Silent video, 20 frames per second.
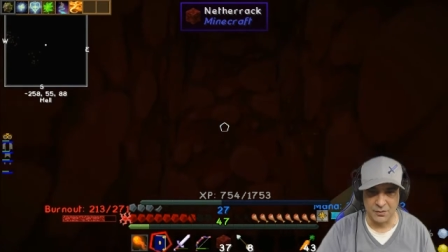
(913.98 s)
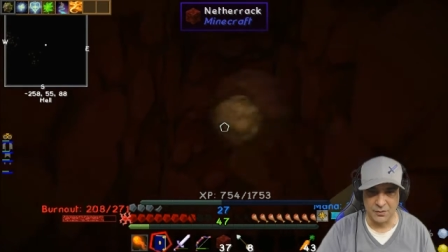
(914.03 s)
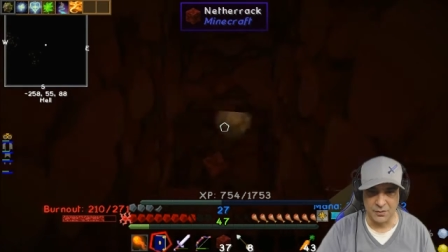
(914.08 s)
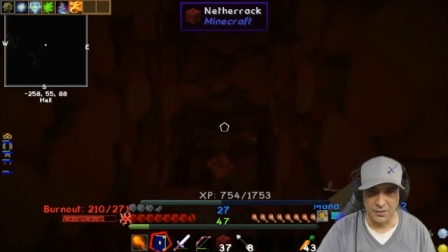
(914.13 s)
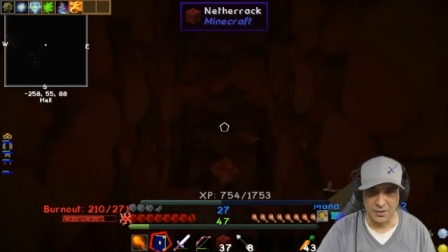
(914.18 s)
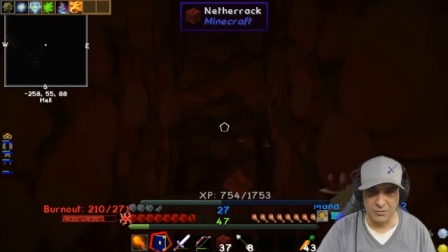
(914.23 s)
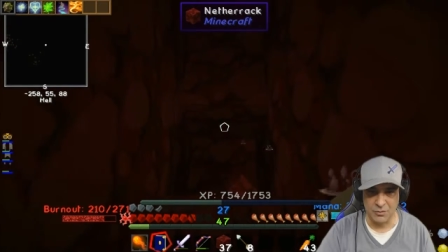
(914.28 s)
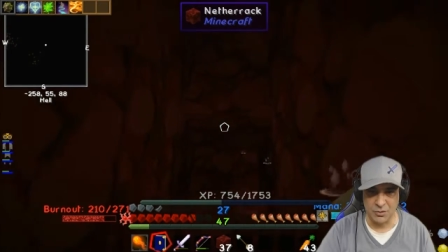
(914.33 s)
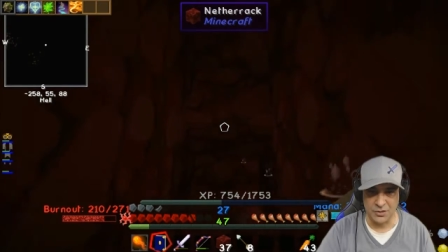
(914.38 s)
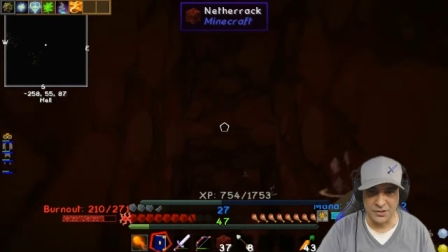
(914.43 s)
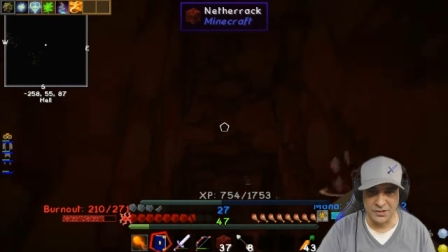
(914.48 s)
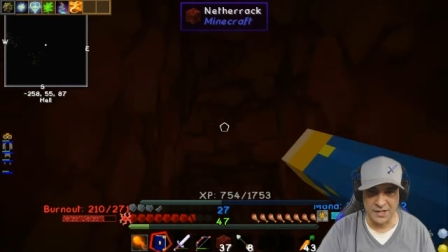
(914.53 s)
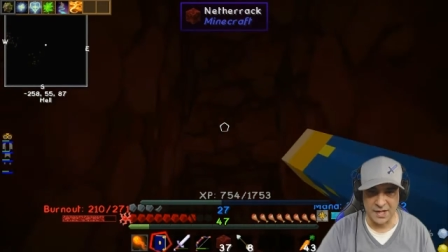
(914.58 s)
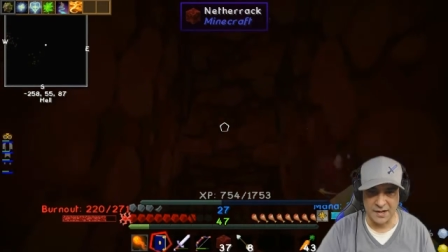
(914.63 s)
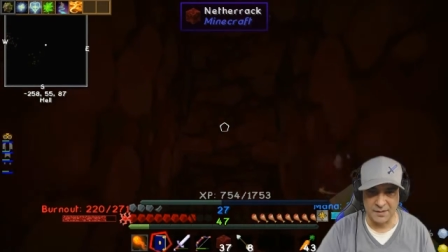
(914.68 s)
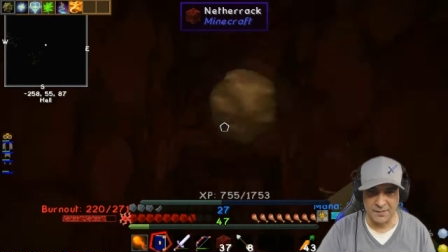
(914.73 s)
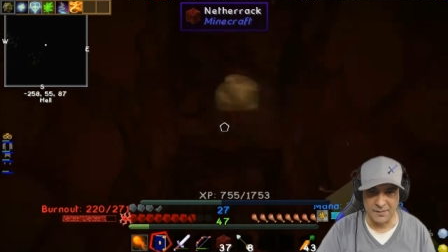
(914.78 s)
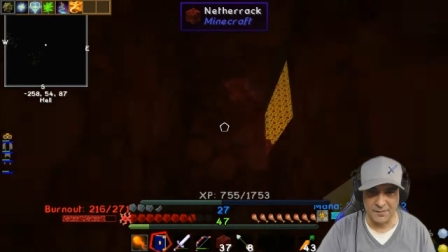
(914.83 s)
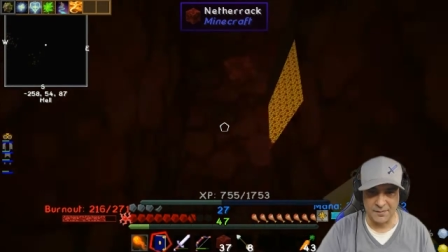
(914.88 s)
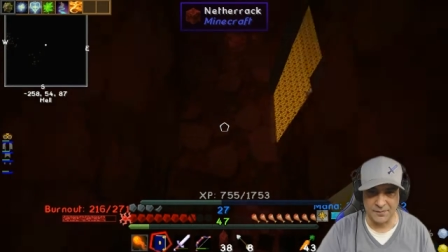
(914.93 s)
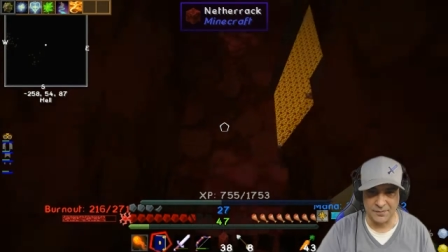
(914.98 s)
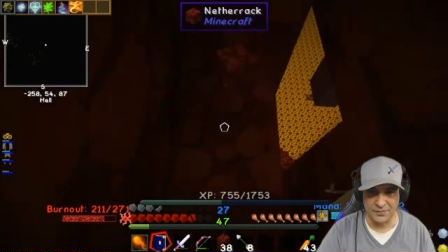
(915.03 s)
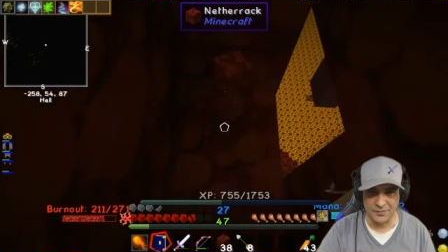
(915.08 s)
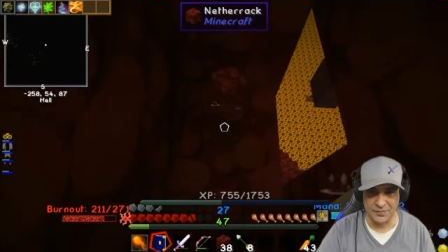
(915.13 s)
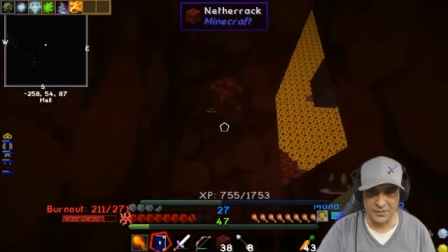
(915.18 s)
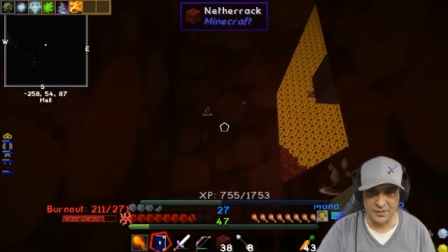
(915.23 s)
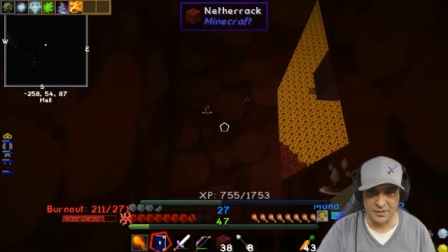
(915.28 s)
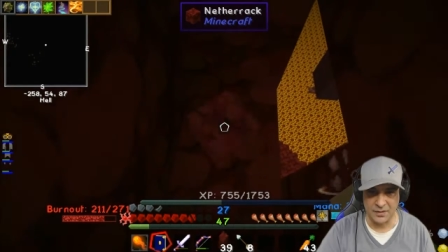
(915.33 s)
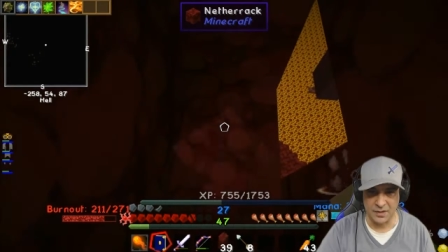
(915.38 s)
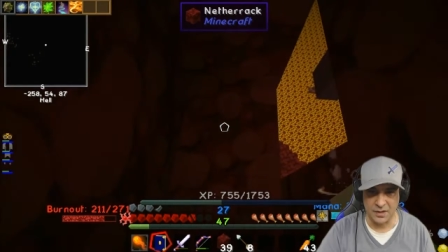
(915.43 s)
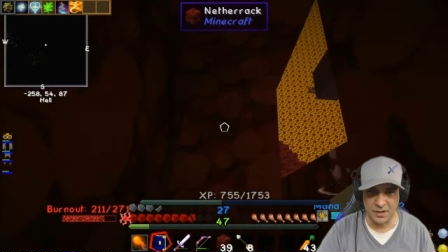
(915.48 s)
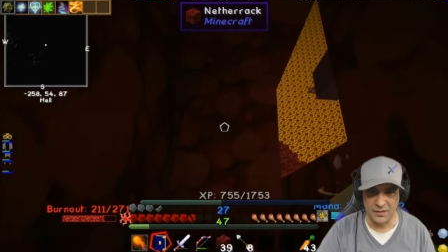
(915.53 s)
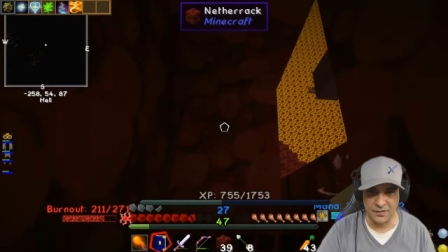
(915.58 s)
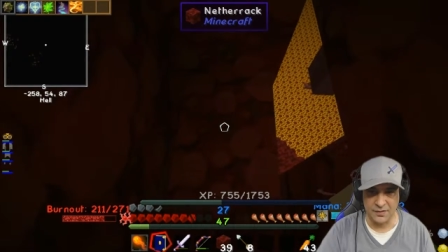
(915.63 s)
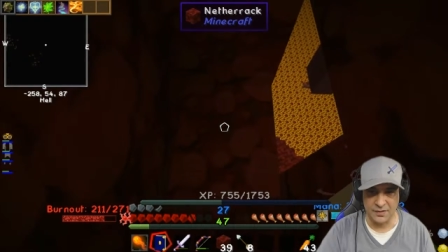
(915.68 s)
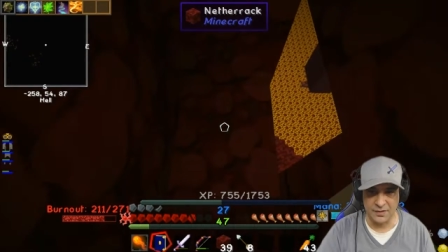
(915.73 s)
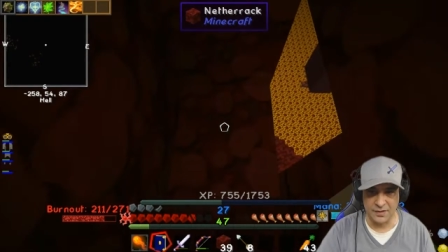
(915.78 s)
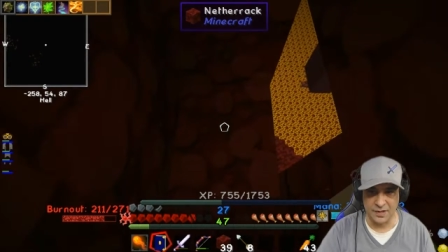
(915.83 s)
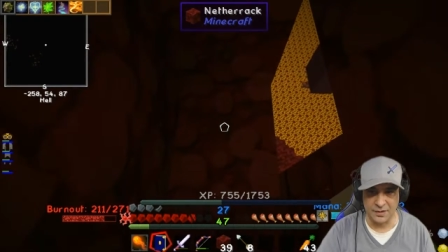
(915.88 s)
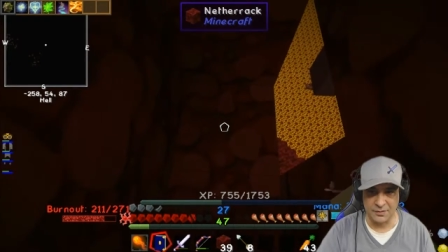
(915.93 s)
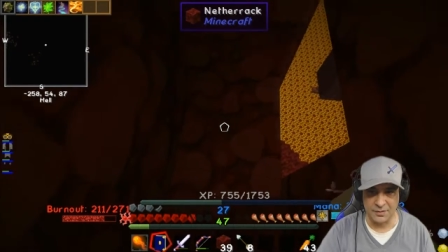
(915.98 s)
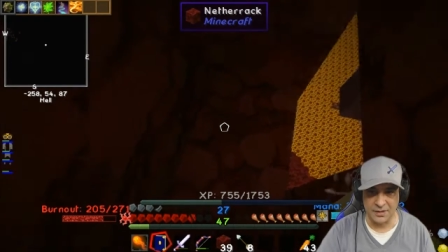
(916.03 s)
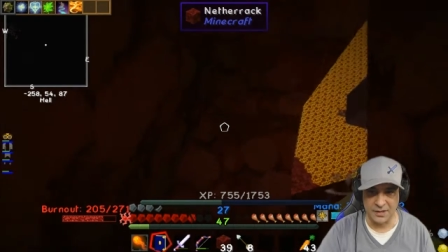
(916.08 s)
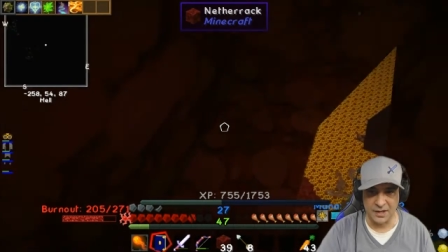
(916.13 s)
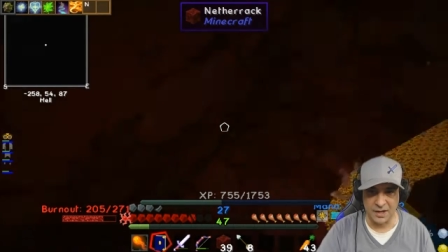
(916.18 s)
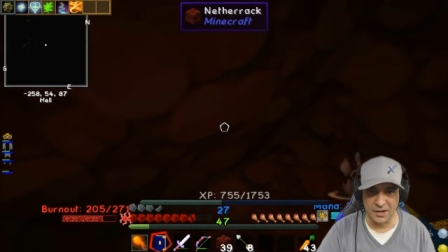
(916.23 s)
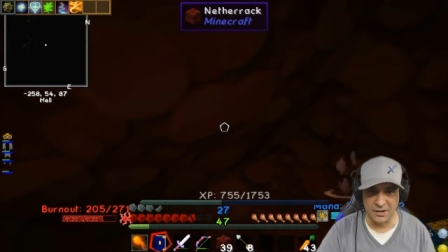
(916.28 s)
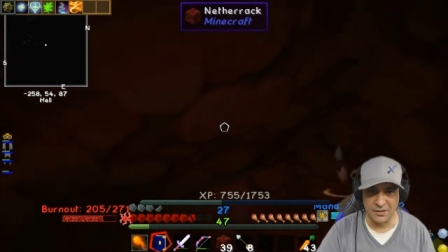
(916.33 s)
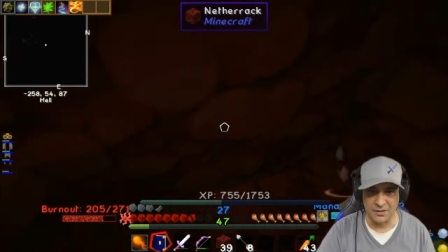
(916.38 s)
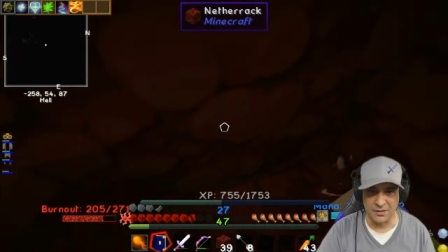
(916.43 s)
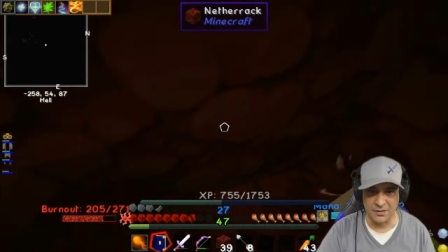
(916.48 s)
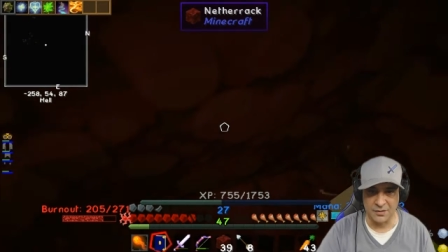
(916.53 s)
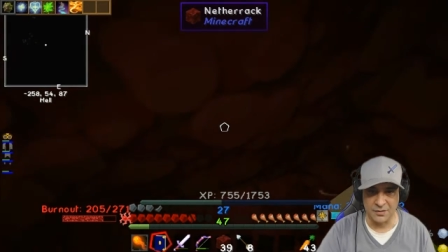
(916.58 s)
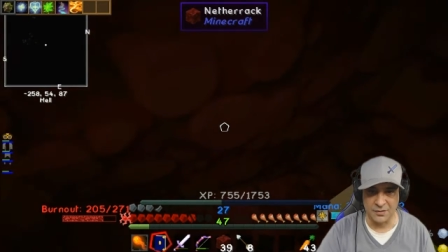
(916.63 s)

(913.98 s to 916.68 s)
One more step. There we go.